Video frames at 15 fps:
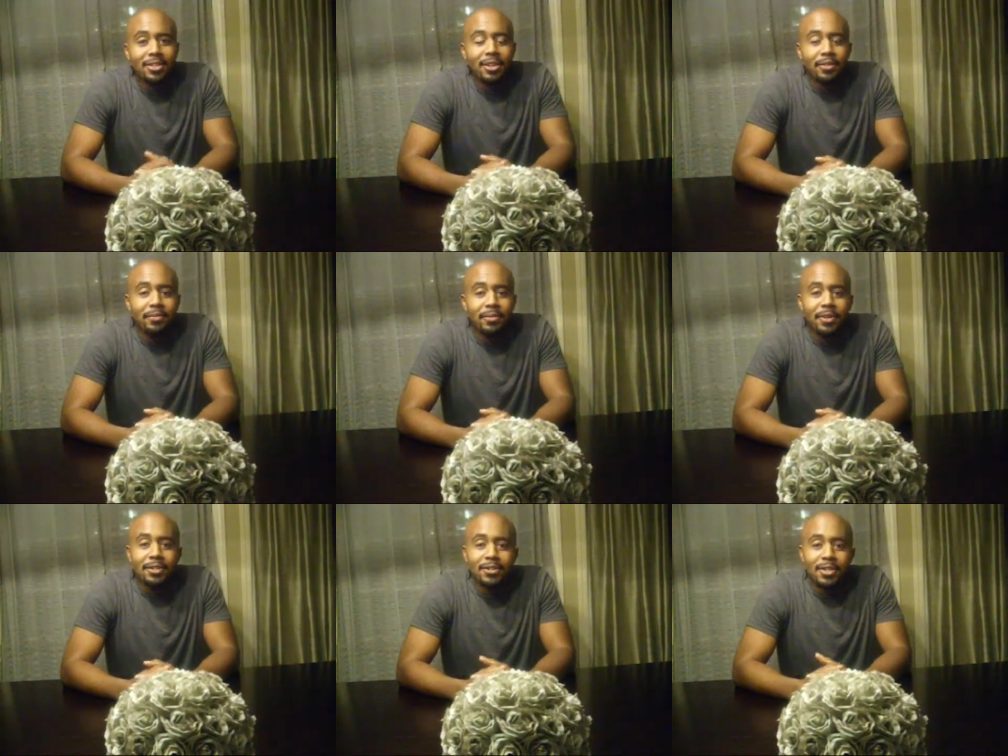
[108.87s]

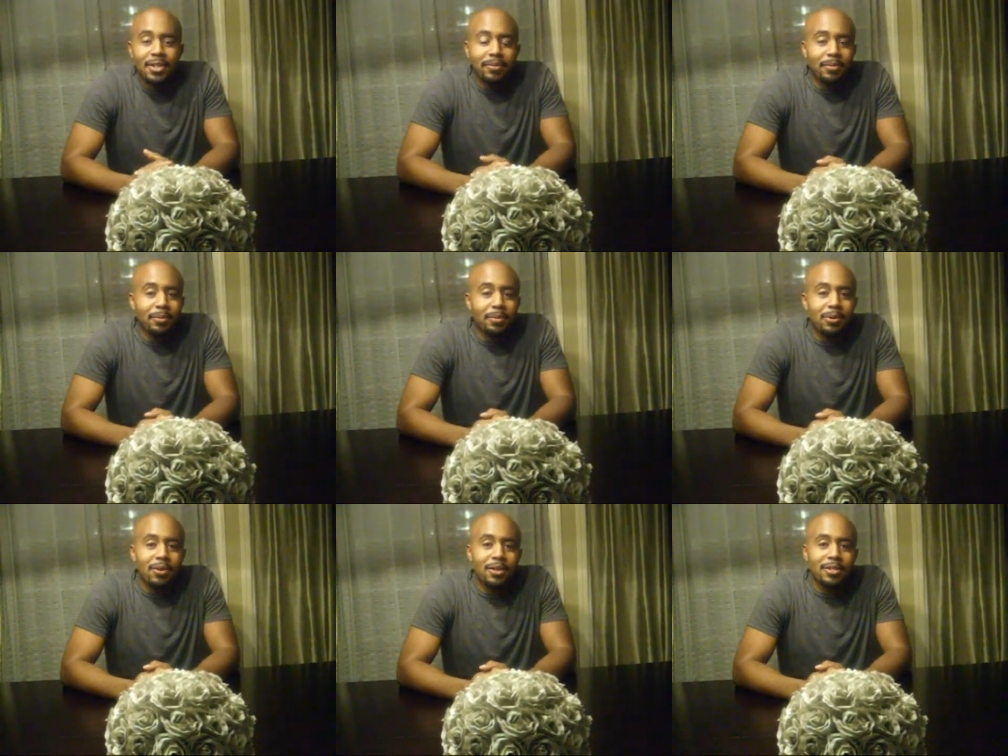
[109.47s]
adventure even
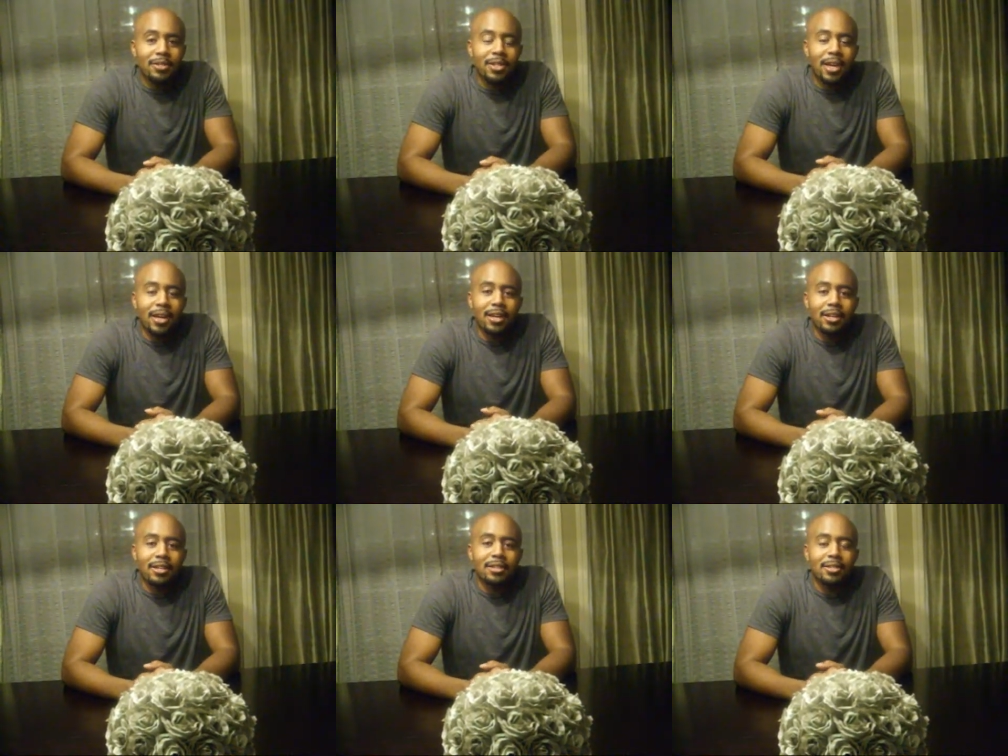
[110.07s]
more
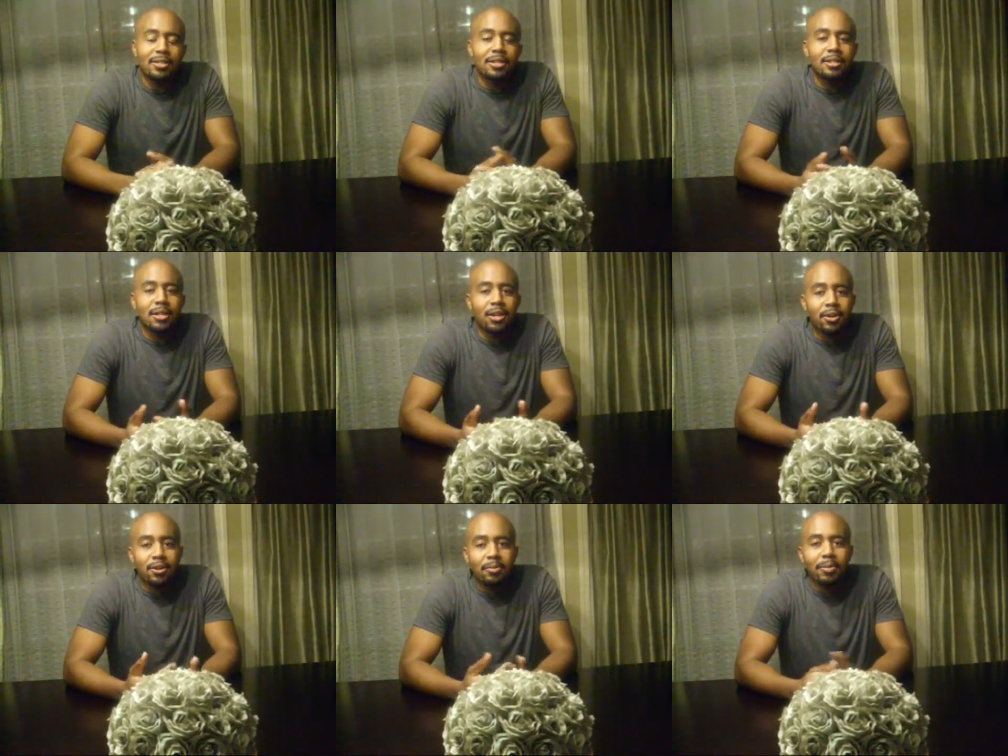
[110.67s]
exciting because she's
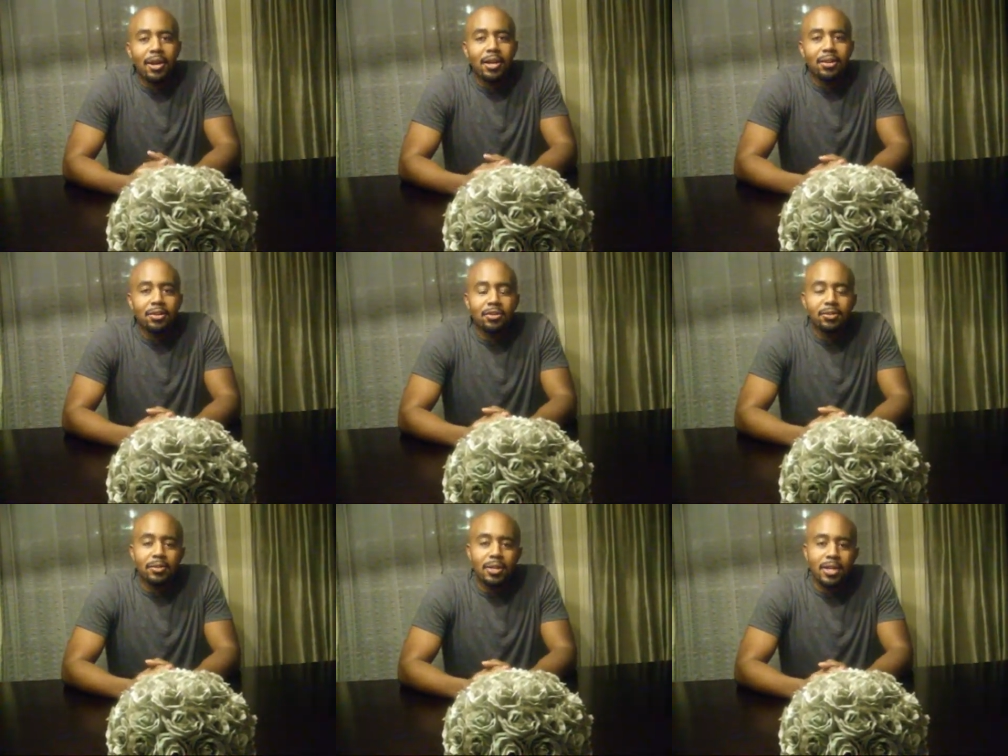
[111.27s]
learning about
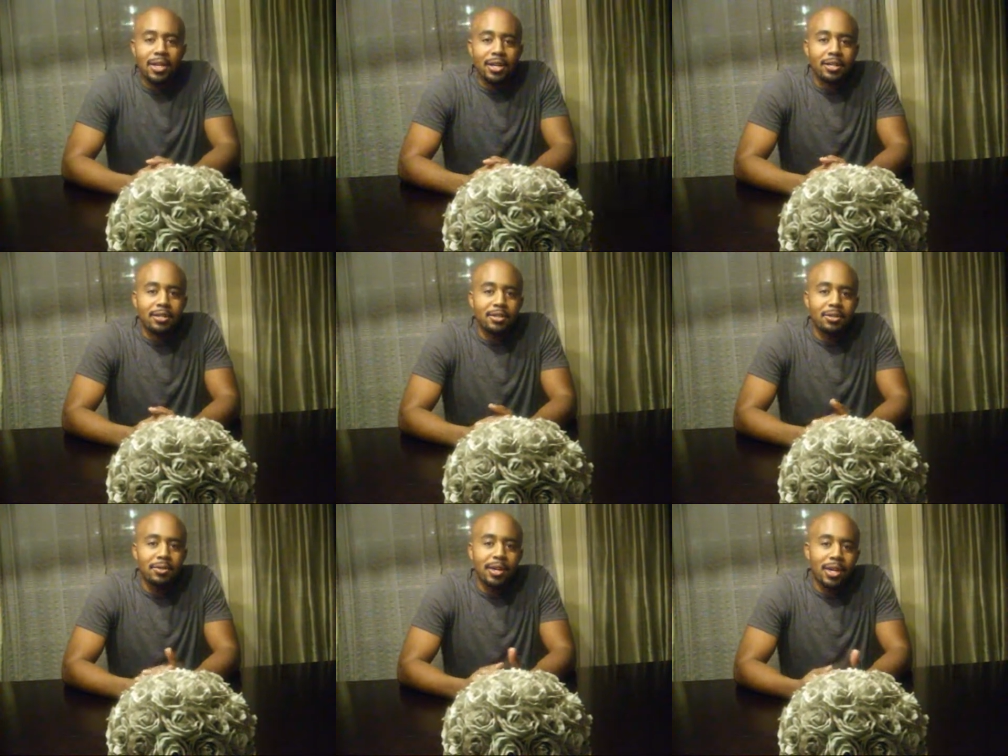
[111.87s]
new
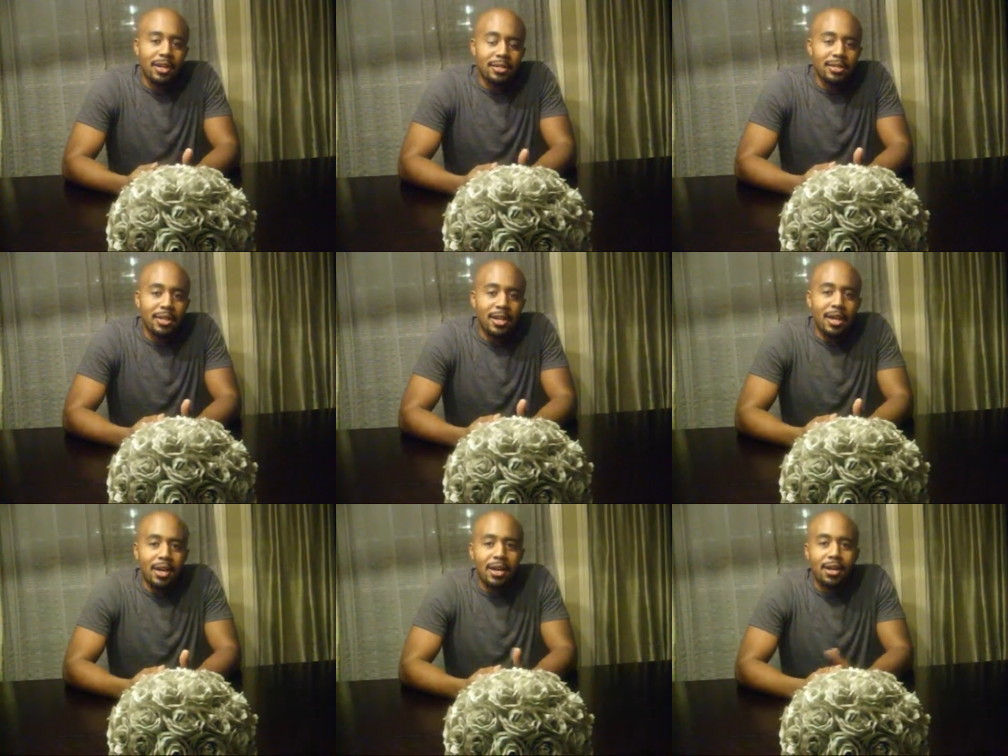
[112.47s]
cuts, new
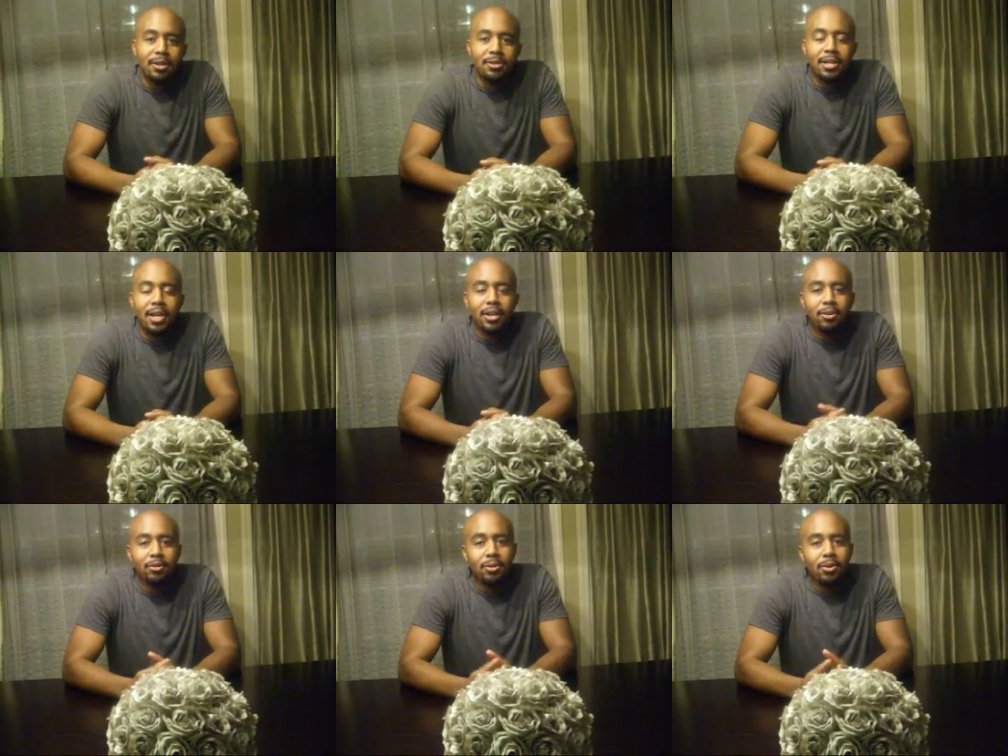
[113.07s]
hairstyles,
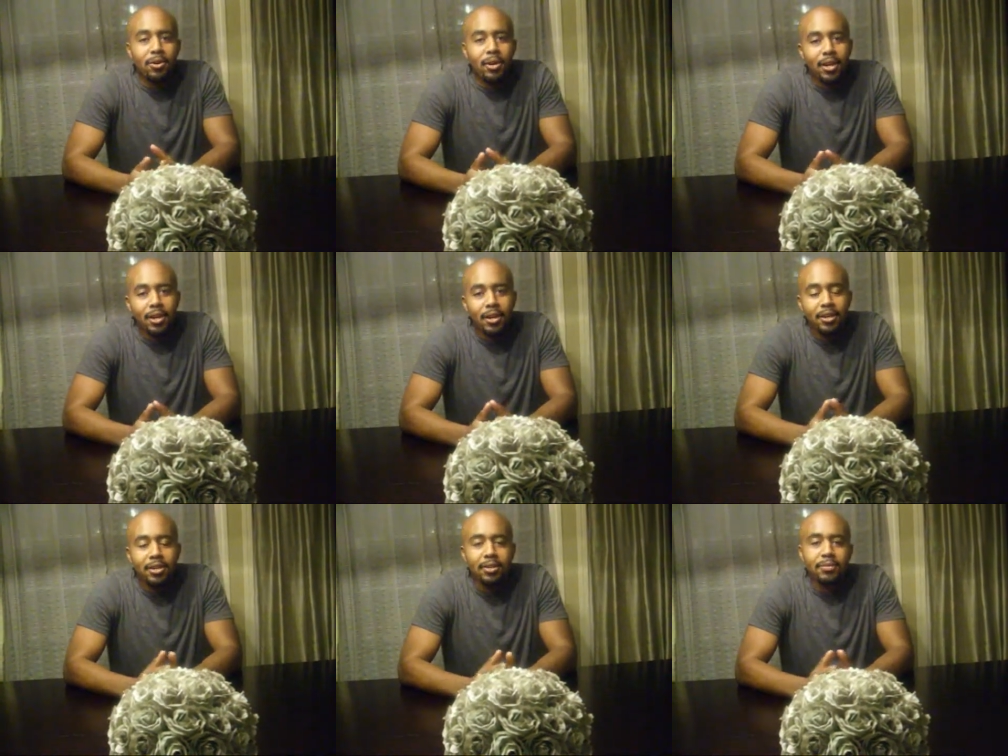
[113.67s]
how to grow her
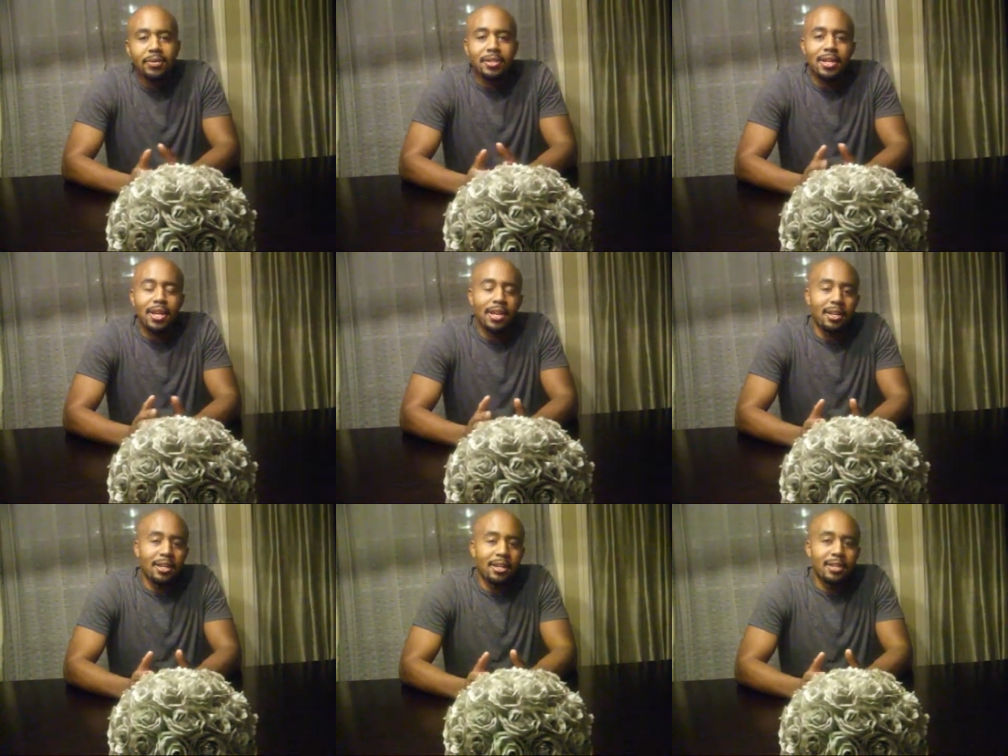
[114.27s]
hair, different
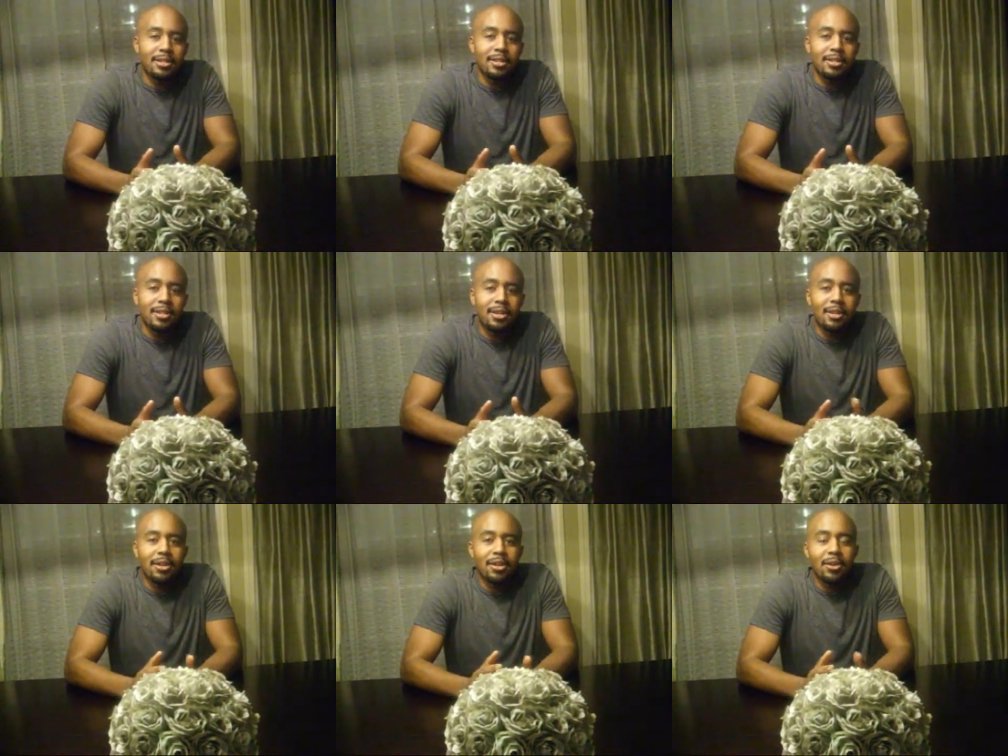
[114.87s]
techniques
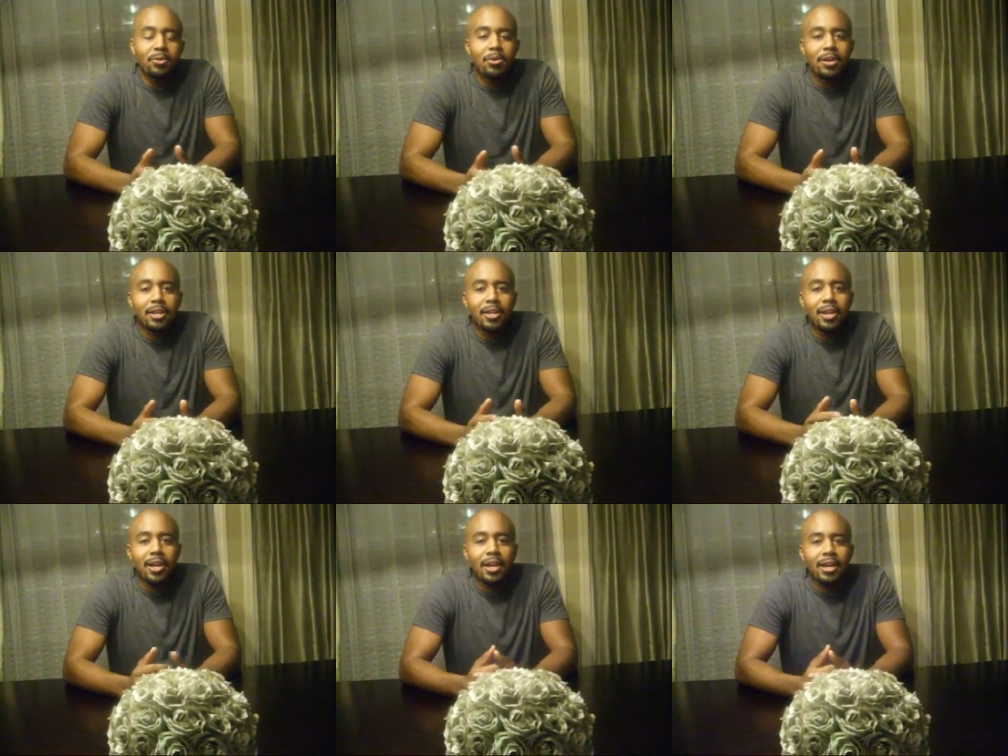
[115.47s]
and
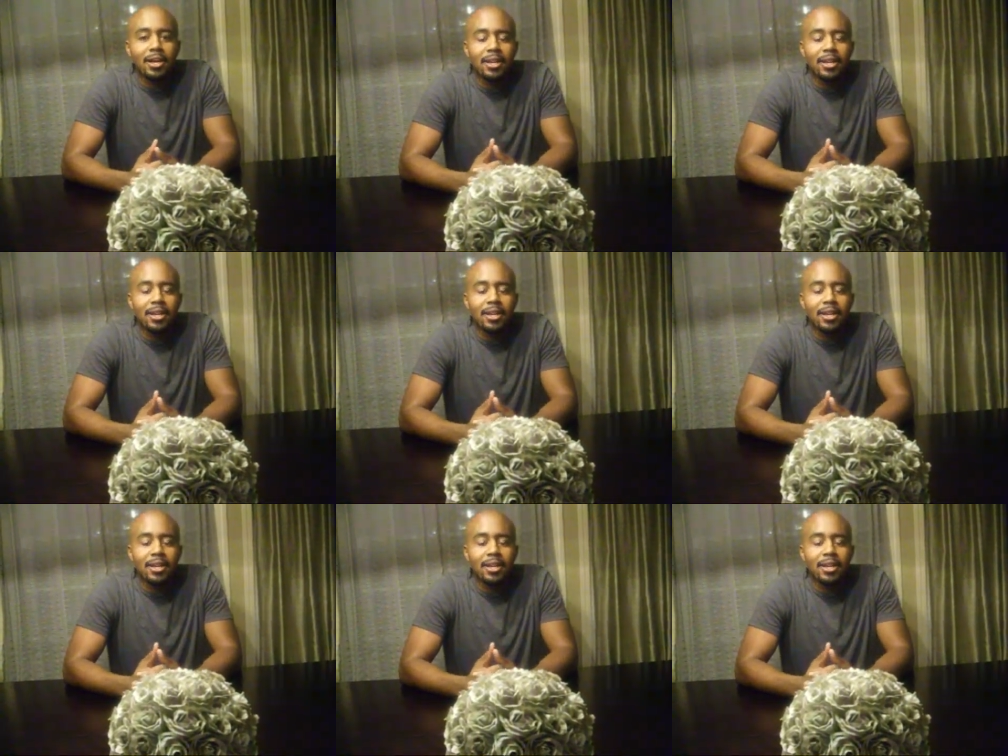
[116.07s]
whatnot.